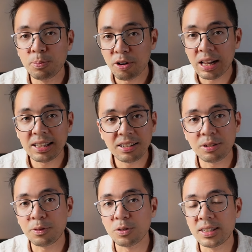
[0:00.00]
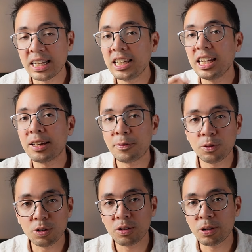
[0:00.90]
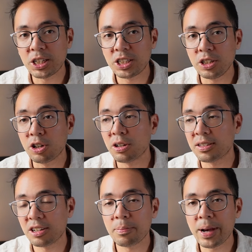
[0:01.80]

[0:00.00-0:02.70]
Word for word: morality to foods and you eat a food which you consider